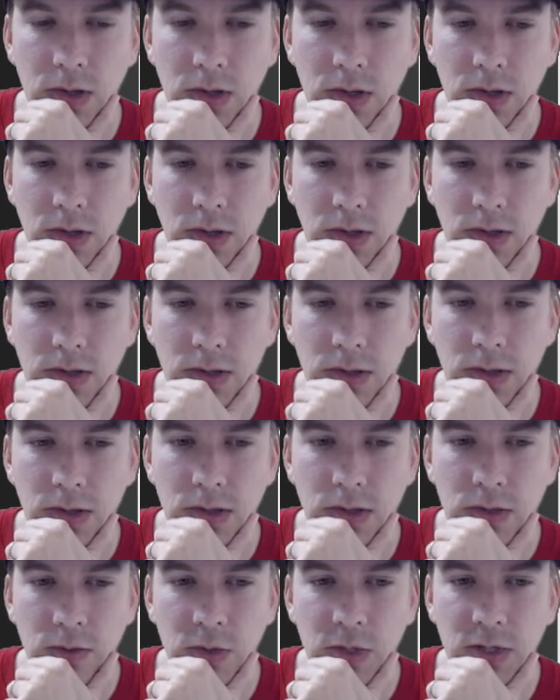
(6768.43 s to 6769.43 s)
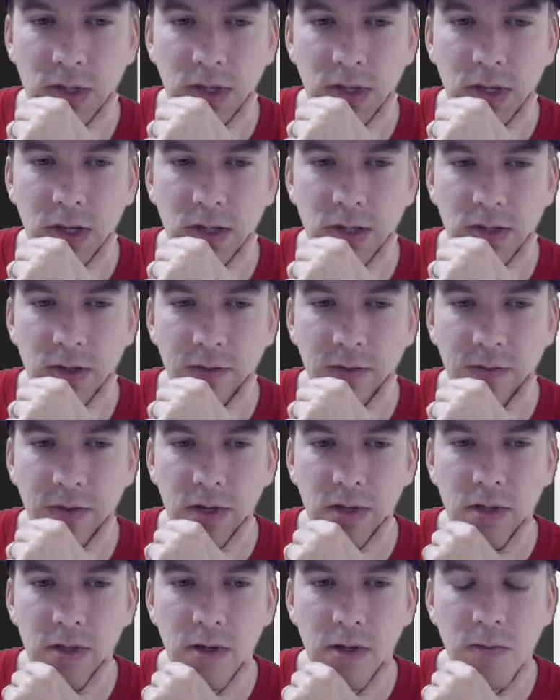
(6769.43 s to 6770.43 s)
It's not so much that, it's the
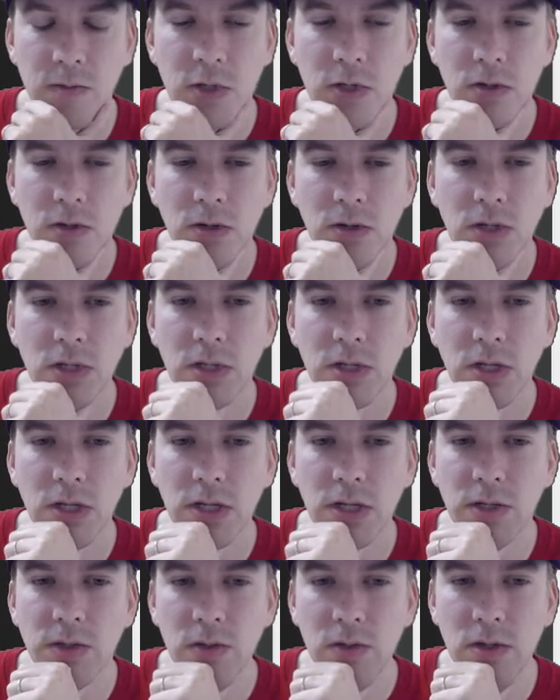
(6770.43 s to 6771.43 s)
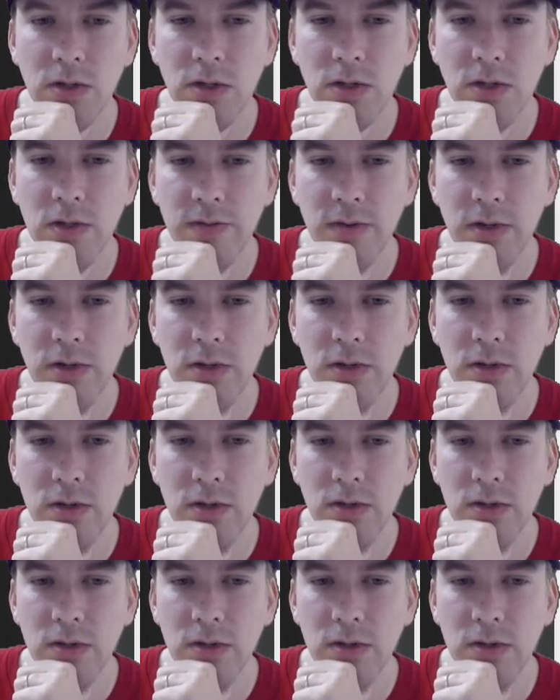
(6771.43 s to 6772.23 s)
fact that I'm turning the laser off here.